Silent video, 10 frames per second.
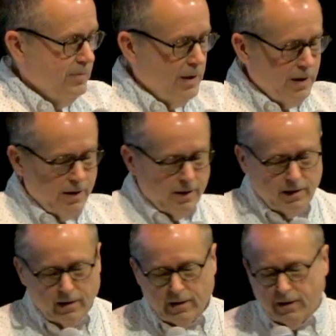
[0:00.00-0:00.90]

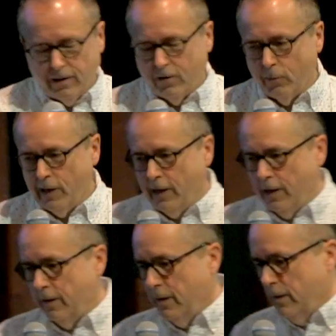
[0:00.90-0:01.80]
Man, oh
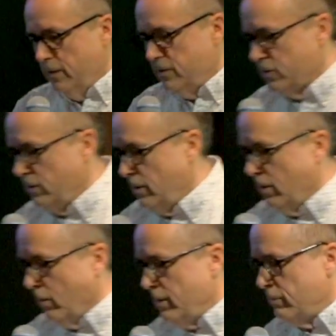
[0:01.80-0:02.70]
man. So you
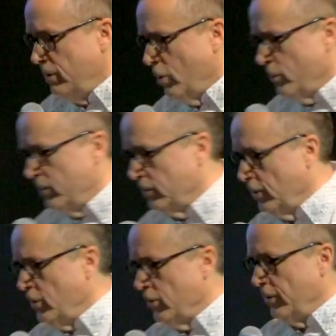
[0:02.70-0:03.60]
know what? Be open to
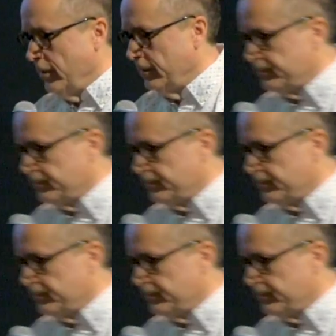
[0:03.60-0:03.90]
learn.